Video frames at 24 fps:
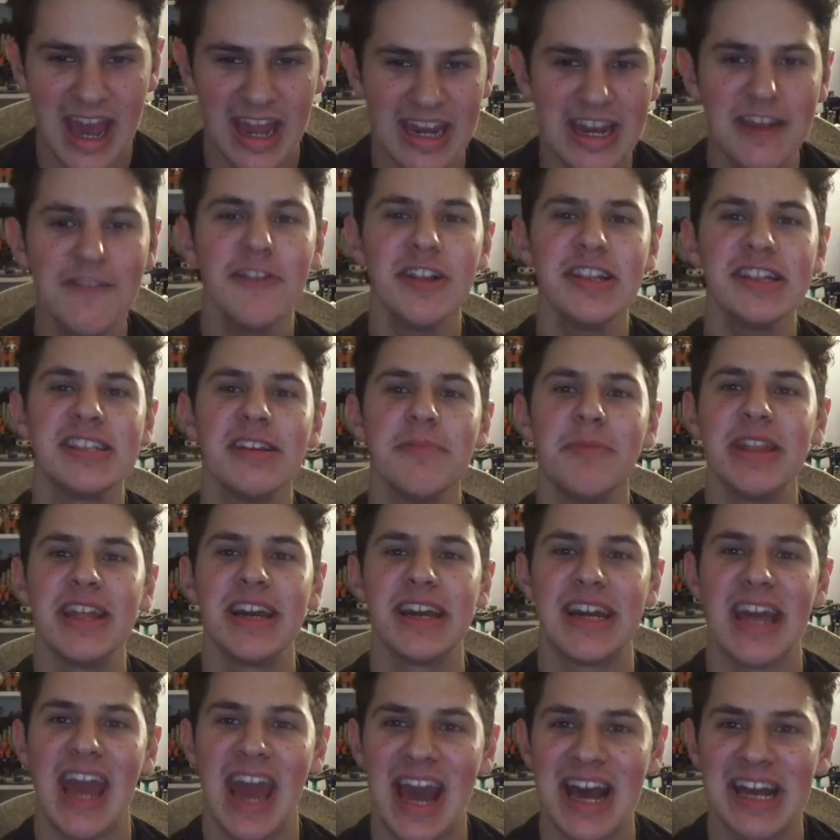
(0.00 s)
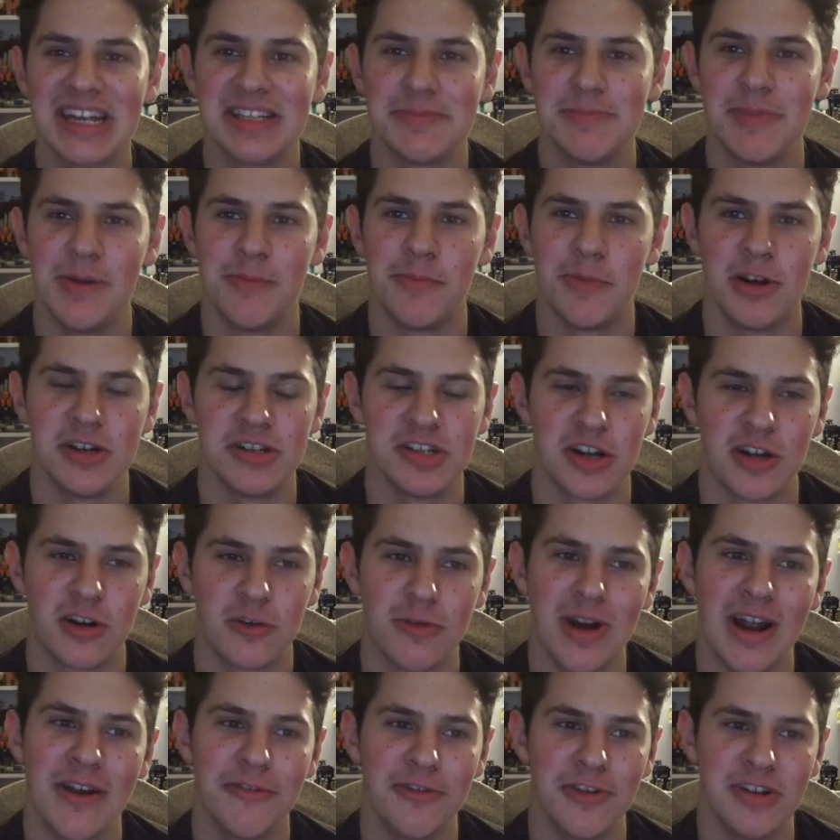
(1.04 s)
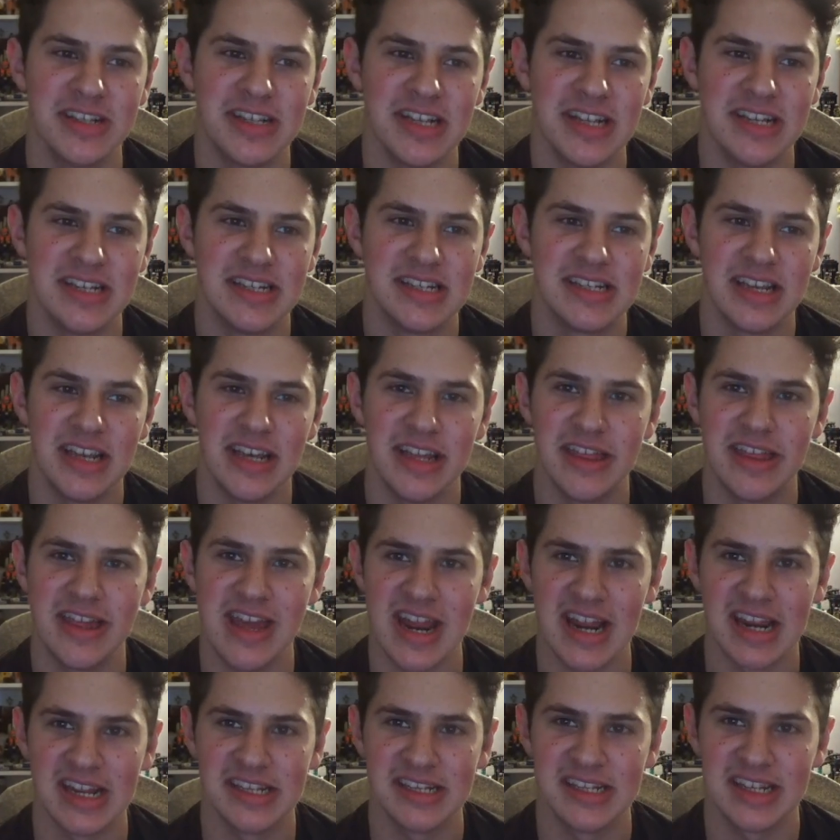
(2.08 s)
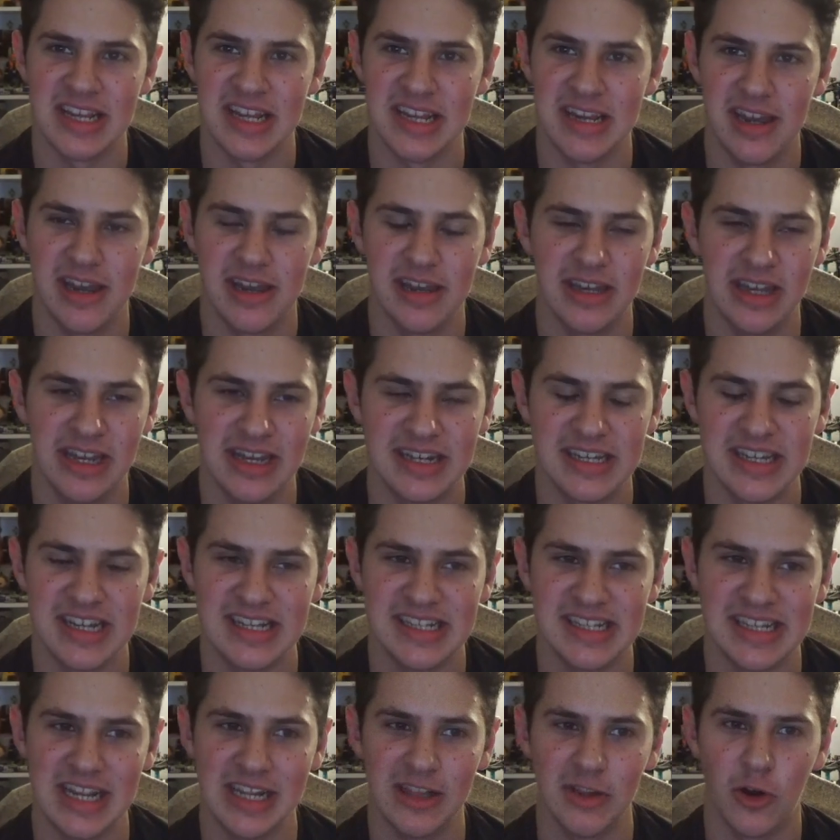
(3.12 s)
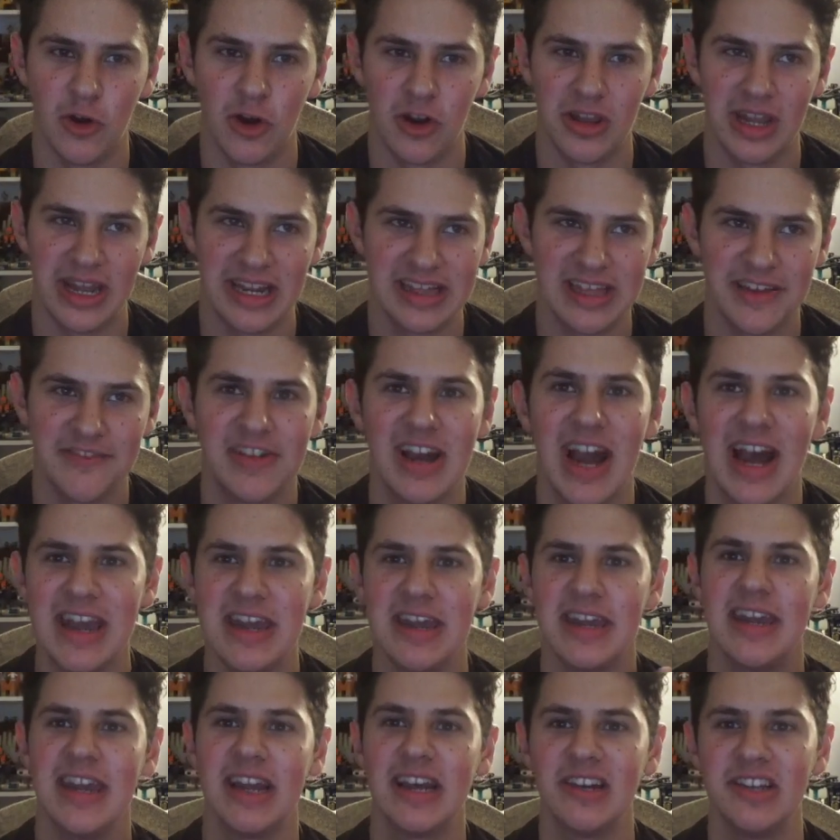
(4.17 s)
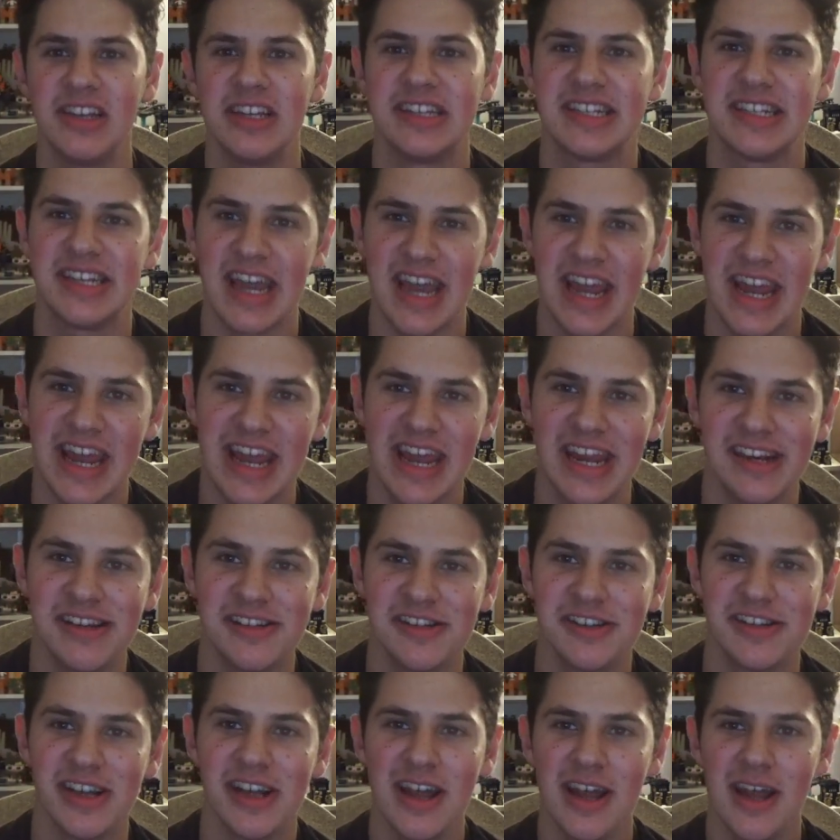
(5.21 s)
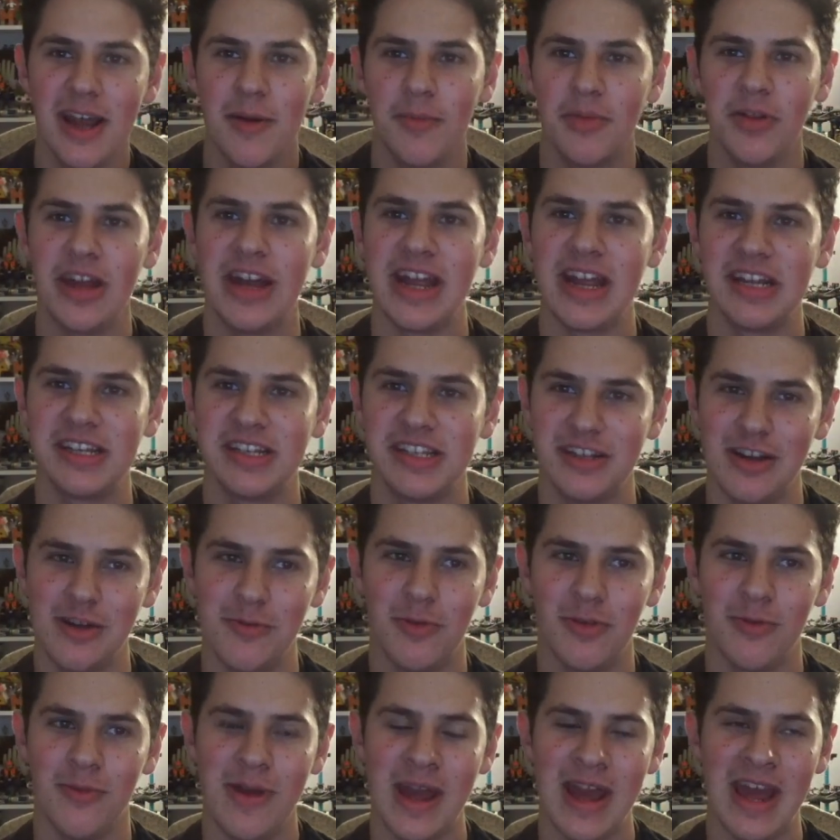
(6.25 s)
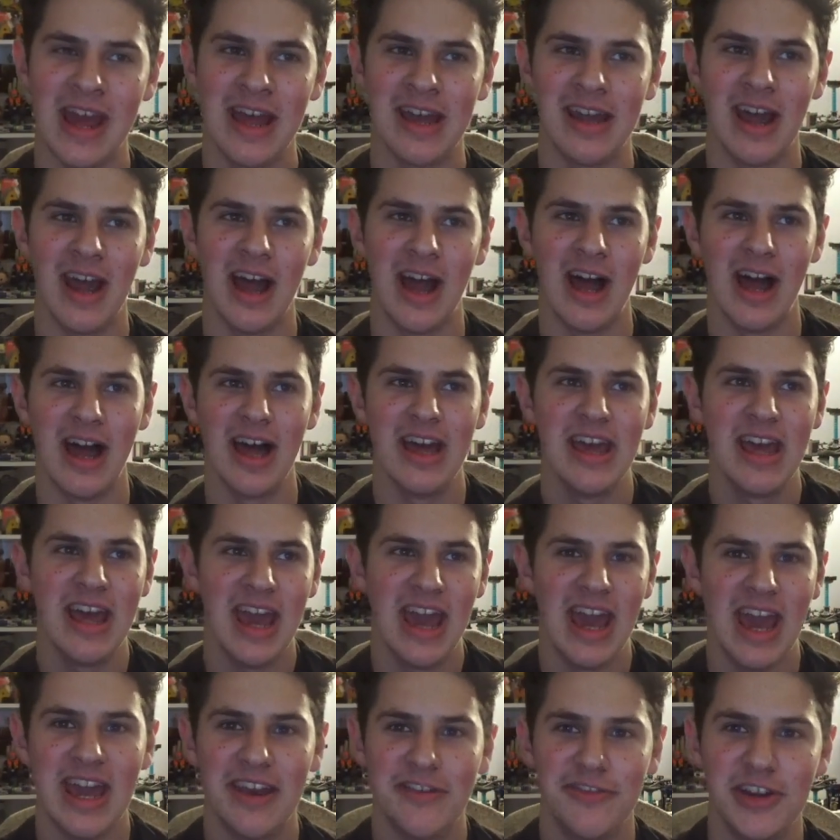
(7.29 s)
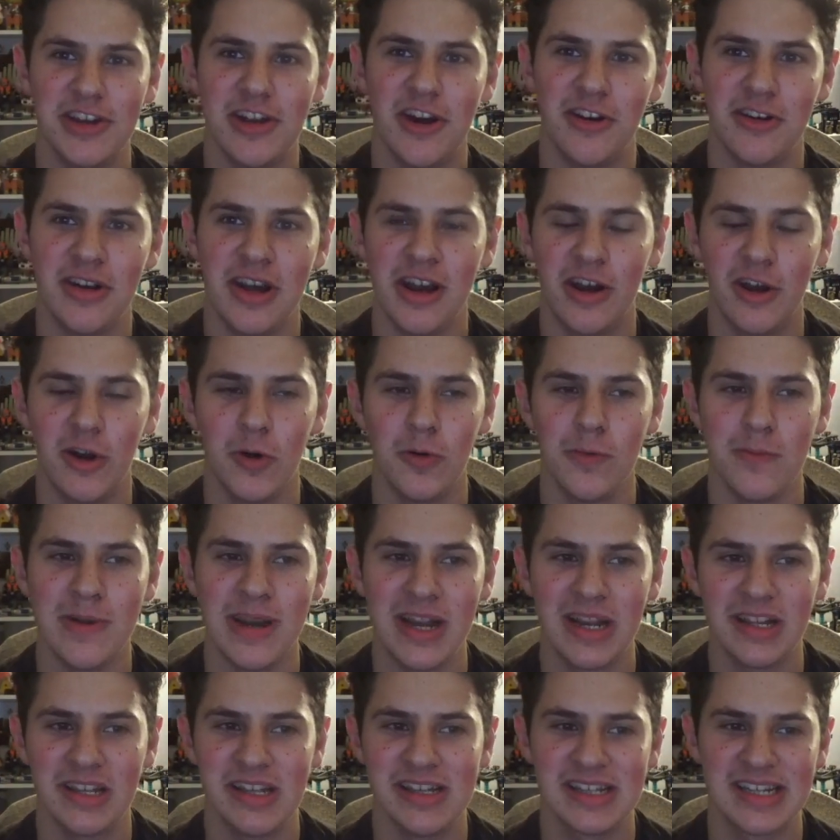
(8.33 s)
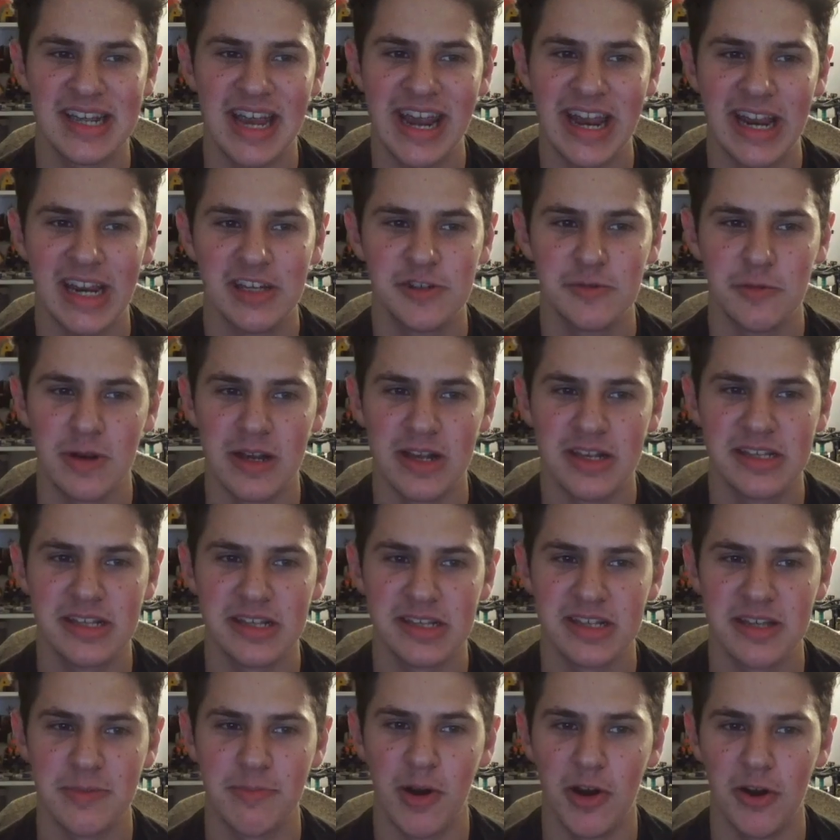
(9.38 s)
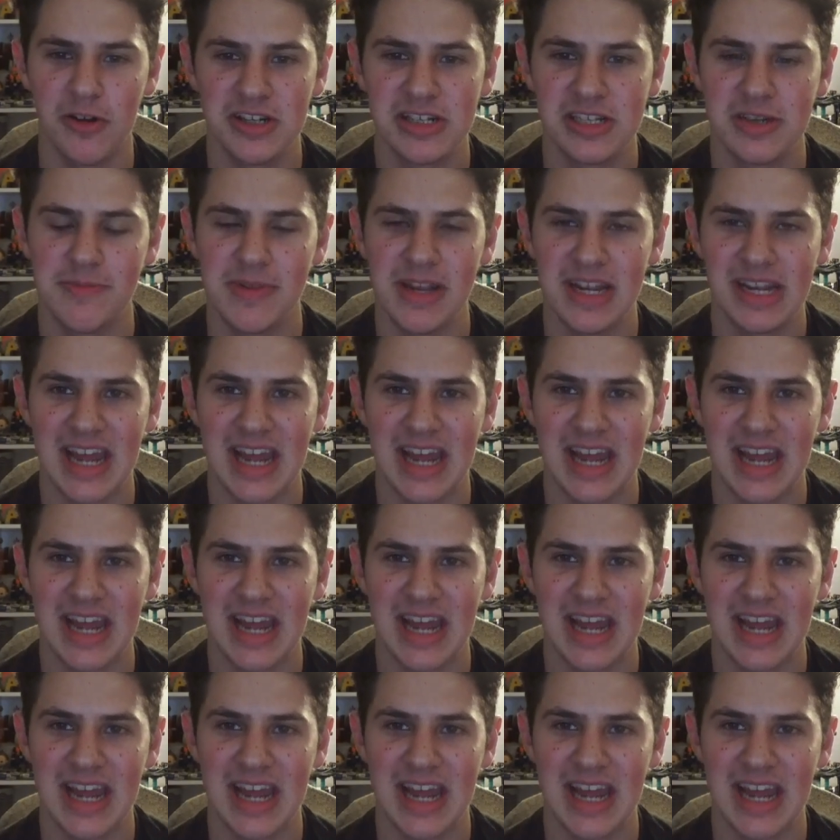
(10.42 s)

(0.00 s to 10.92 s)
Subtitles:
Even some of the cast members are references to things in, like, DC lore. Like, they've got Nicolas Cage playing Superman. And if you don't know, Nicolas Cage was supposed to be